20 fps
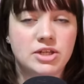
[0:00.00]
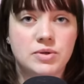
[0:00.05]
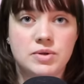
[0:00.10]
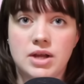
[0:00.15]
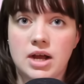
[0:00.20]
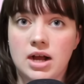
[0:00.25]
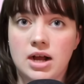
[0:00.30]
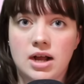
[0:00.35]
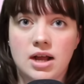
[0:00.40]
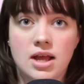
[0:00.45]
too
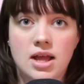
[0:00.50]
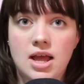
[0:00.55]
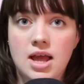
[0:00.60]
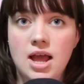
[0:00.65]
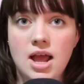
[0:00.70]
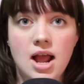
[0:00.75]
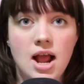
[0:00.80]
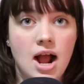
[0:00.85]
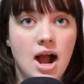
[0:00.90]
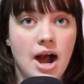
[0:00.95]
young.
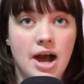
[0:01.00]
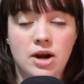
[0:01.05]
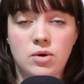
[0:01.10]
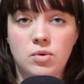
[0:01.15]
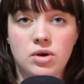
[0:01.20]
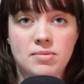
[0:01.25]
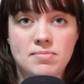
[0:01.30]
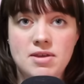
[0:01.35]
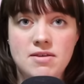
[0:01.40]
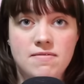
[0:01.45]
I don't
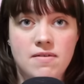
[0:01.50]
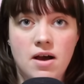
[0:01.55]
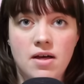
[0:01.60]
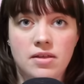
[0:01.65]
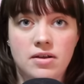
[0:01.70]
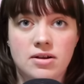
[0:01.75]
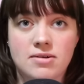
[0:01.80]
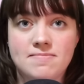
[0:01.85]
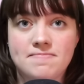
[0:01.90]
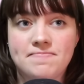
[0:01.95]
want to be a
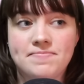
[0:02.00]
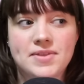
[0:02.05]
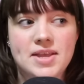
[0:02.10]
father.